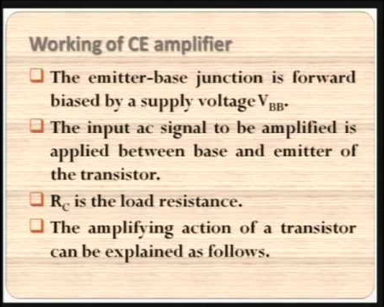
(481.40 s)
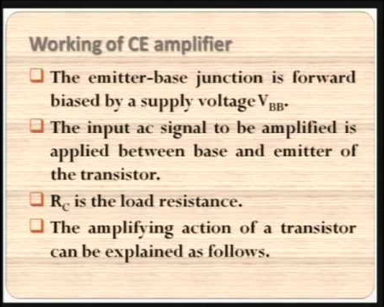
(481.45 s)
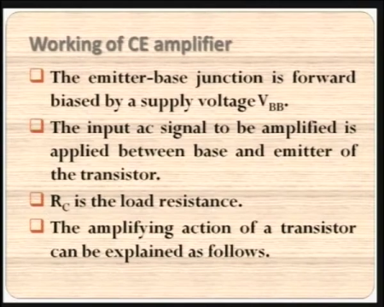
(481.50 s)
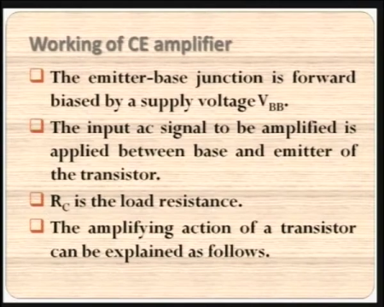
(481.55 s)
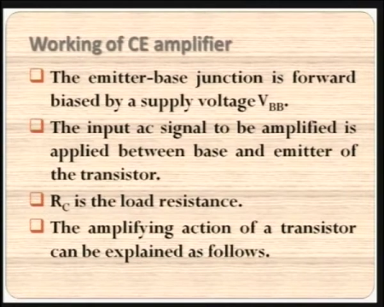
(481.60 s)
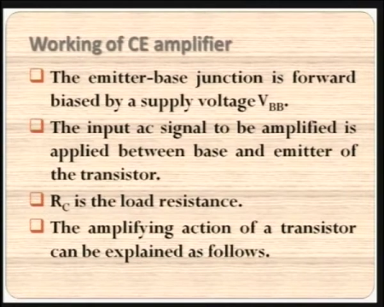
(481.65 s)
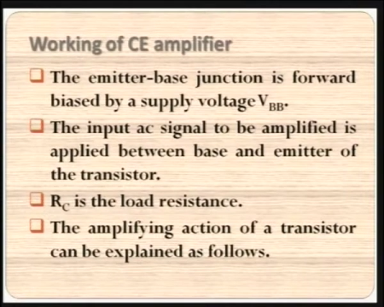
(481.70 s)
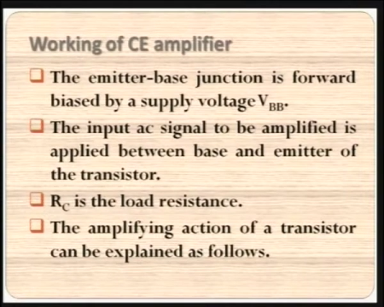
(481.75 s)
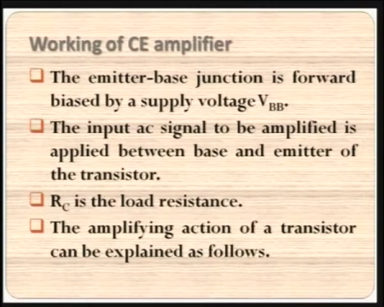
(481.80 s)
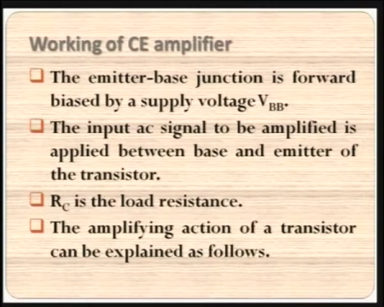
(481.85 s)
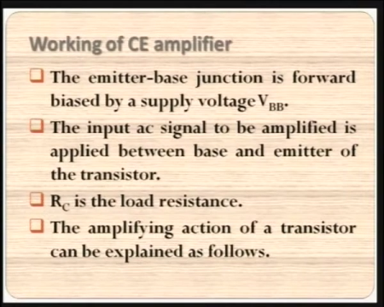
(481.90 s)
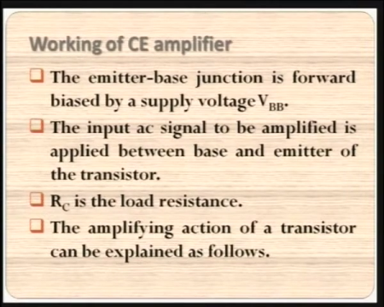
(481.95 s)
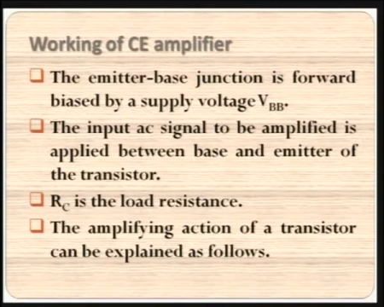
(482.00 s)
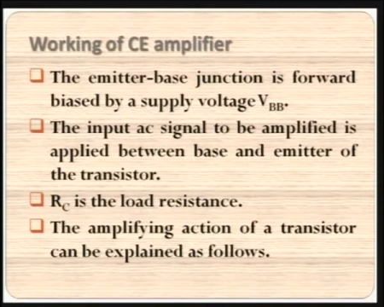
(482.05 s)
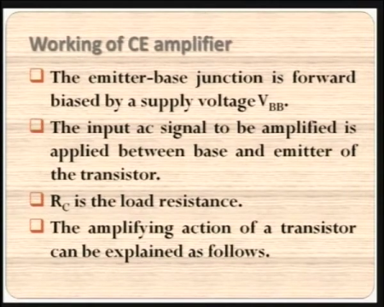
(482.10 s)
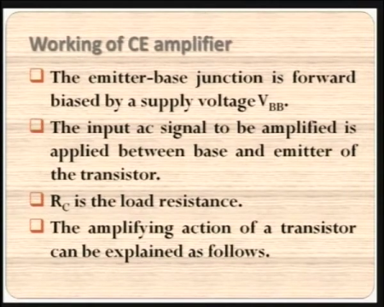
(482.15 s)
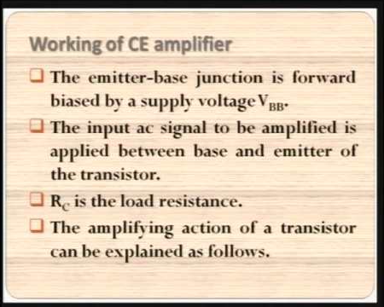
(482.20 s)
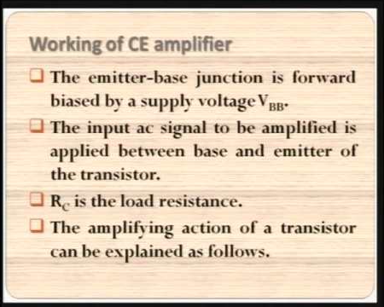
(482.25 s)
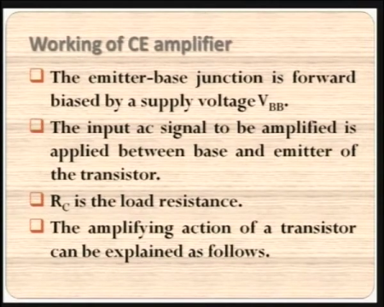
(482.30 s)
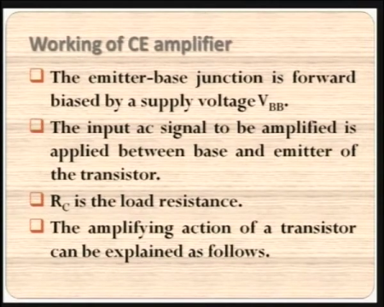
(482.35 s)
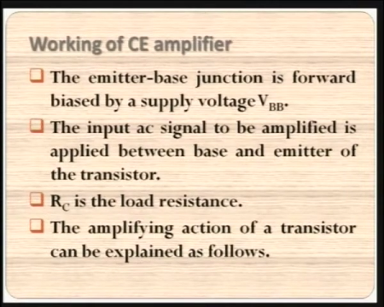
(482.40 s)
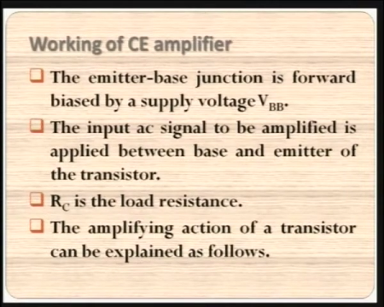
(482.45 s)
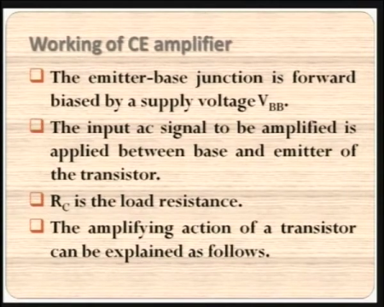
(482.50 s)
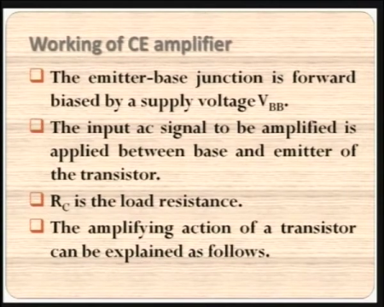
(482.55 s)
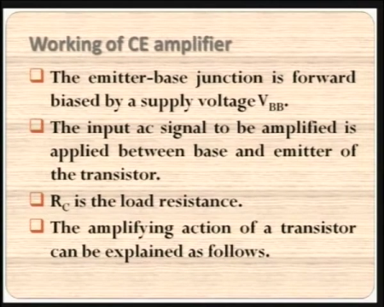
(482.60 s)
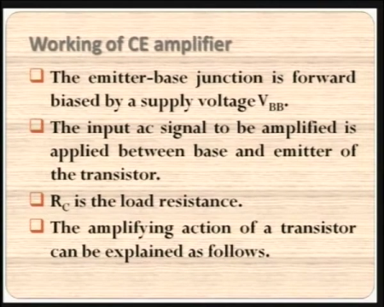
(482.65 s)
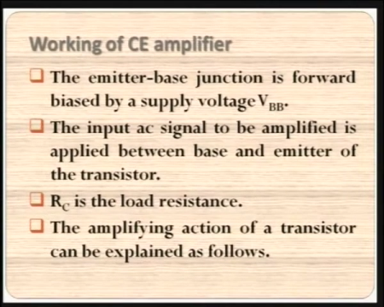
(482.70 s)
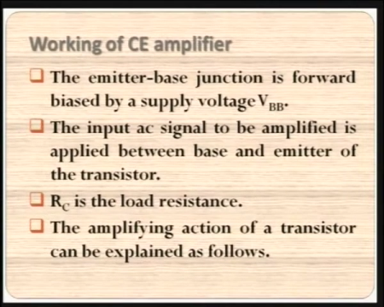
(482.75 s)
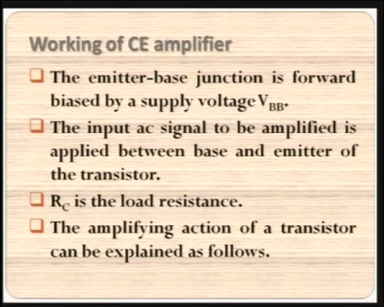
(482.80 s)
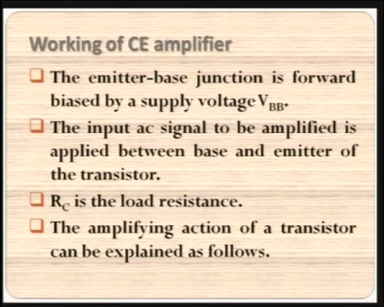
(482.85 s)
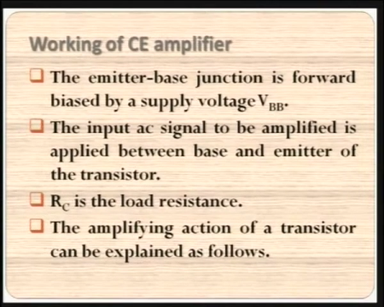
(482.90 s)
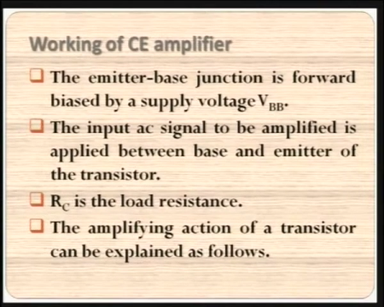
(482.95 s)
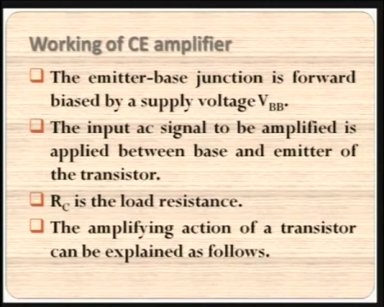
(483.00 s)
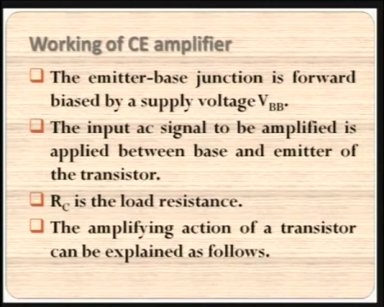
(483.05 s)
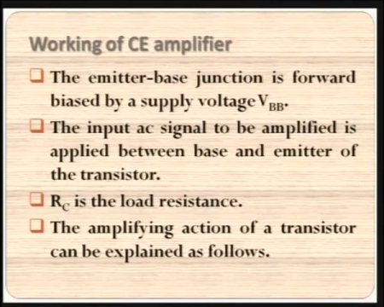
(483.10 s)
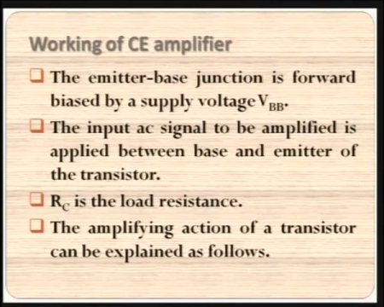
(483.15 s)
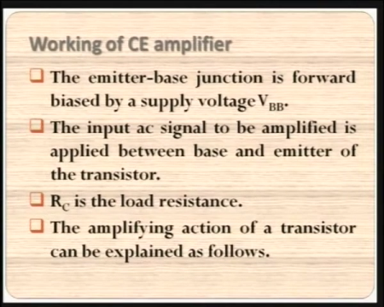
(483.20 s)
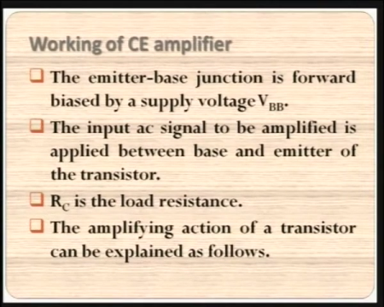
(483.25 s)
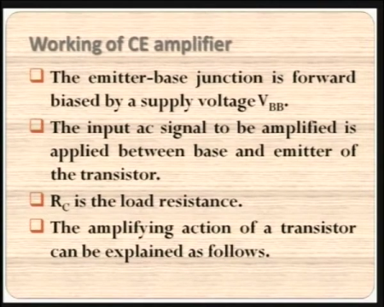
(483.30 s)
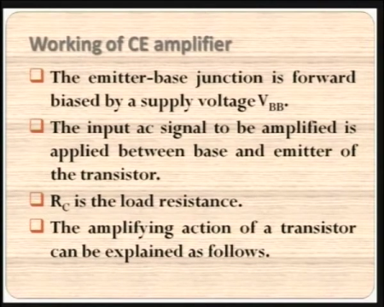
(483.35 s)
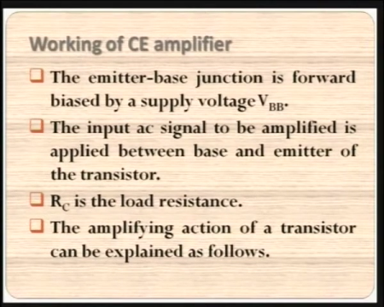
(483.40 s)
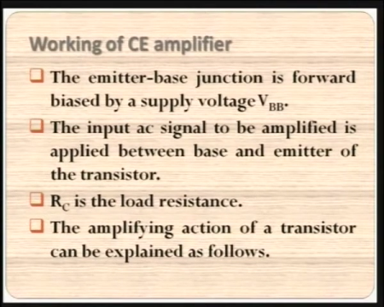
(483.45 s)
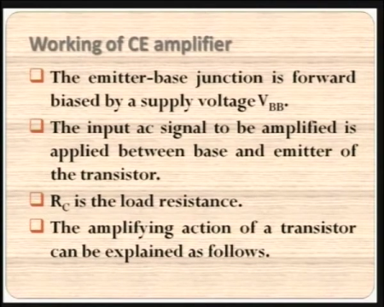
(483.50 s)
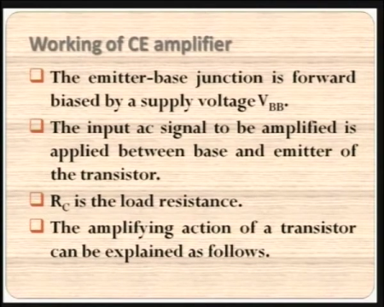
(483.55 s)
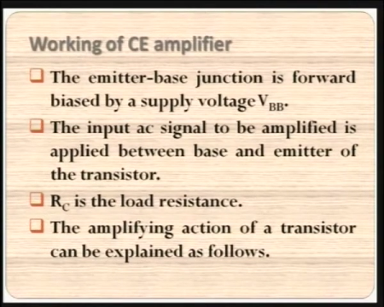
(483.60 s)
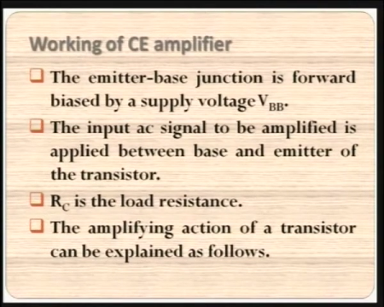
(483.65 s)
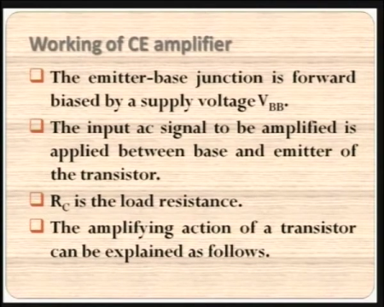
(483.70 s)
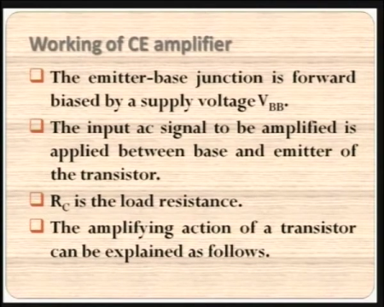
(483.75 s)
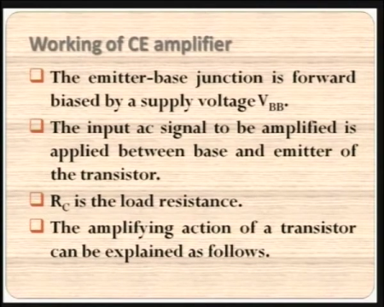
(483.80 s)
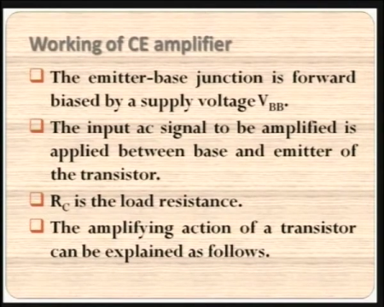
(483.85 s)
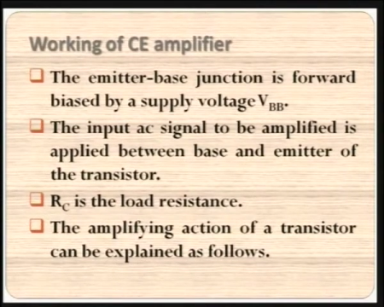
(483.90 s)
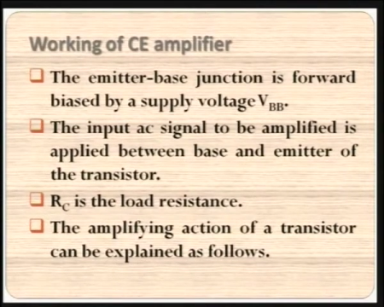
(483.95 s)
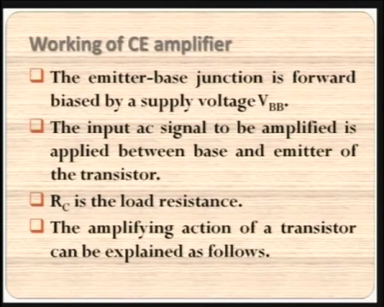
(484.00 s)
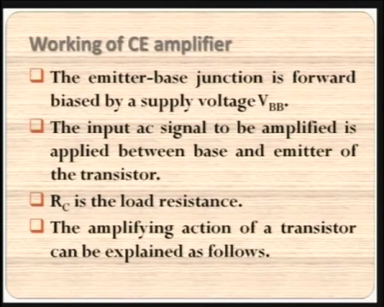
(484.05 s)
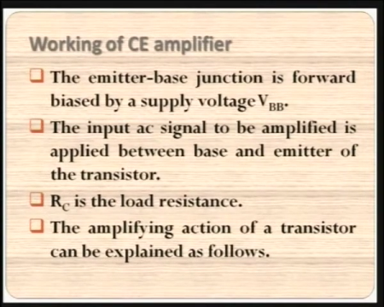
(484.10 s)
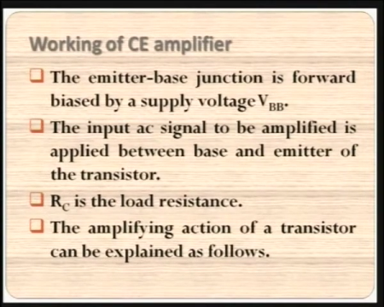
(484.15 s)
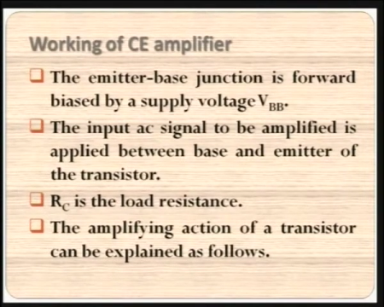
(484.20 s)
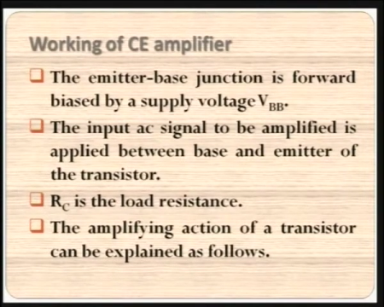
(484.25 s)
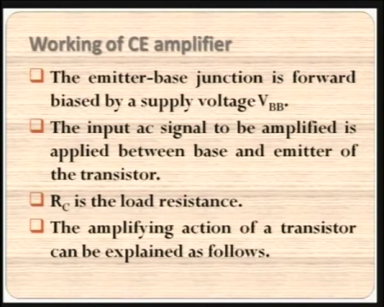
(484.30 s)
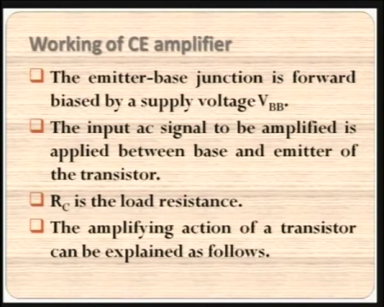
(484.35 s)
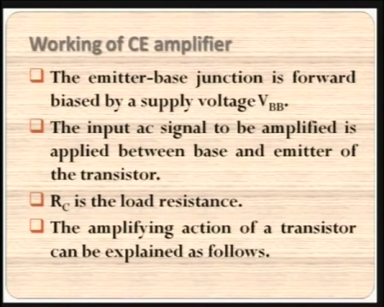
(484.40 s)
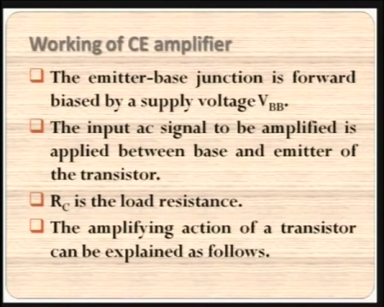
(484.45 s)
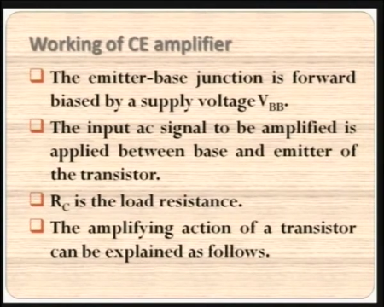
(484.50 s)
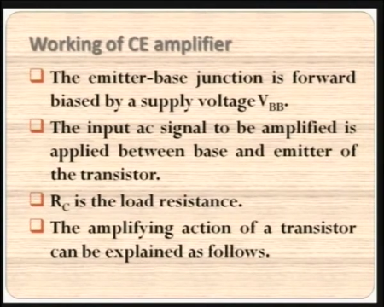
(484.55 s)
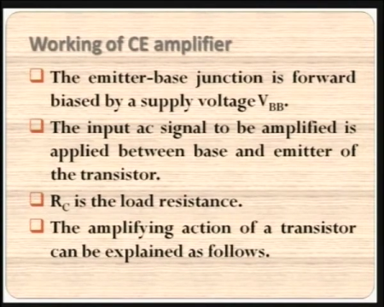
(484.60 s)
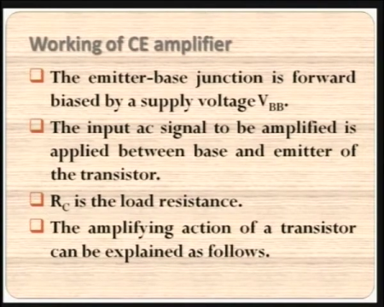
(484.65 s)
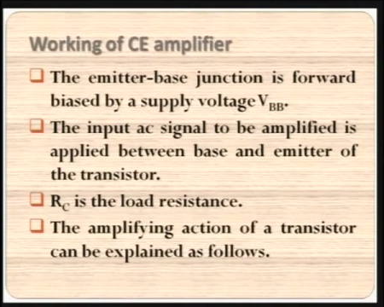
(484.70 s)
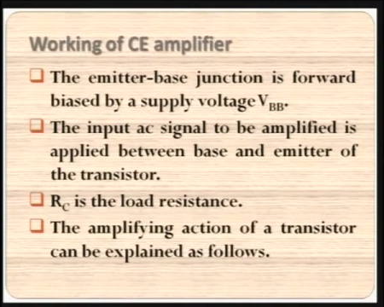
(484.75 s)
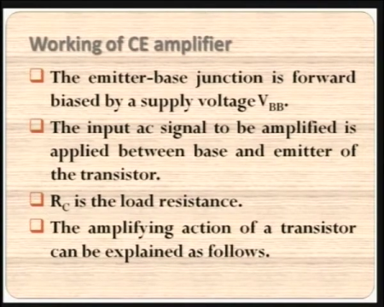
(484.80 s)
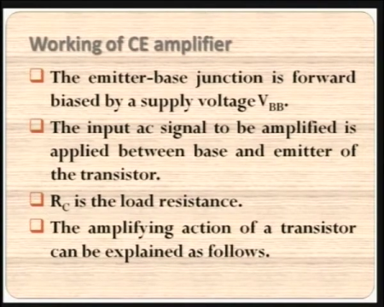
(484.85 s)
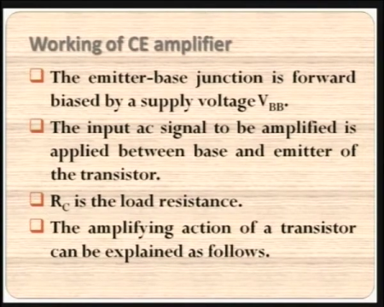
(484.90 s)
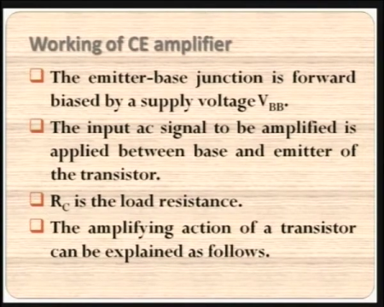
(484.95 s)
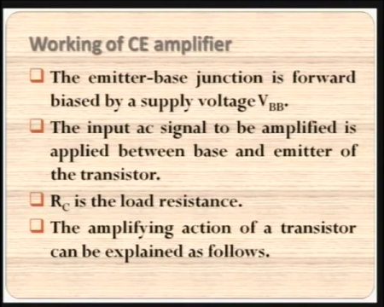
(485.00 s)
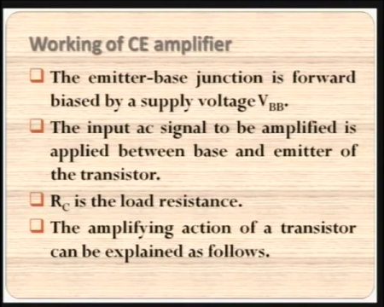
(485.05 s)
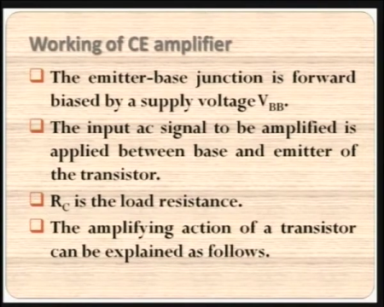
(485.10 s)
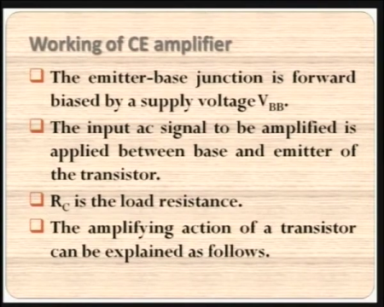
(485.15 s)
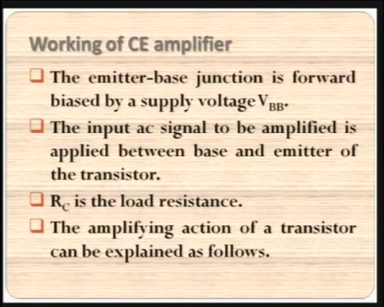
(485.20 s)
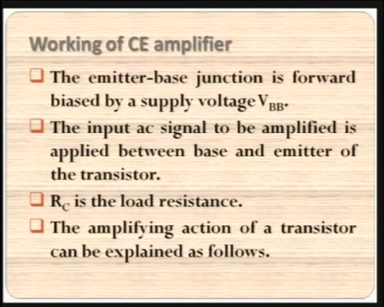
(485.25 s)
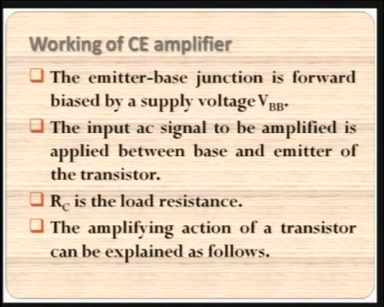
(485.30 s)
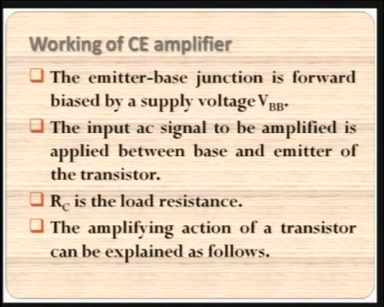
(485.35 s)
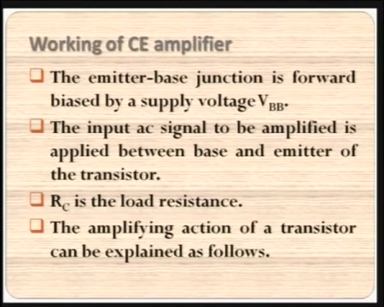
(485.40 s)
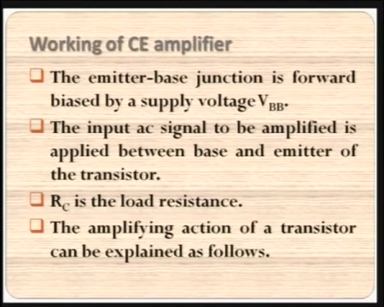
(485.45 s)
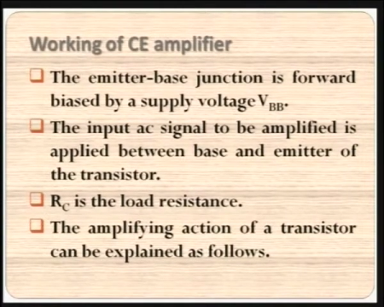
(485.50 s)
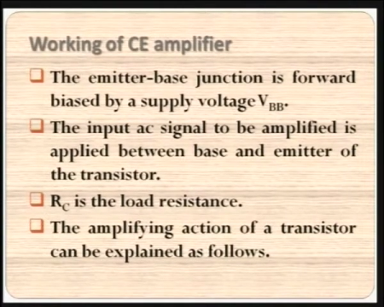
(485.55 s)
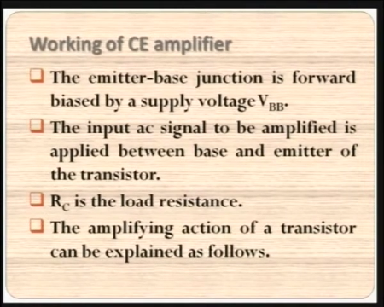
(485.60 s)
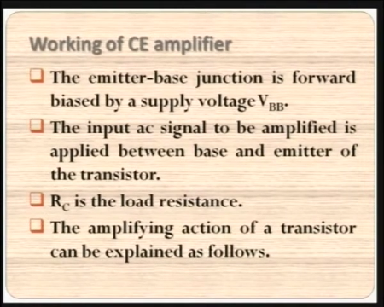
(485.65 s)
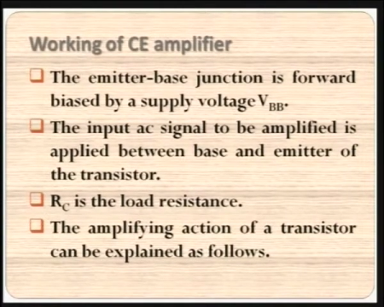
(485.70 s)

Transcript: [unreadable: no face in view]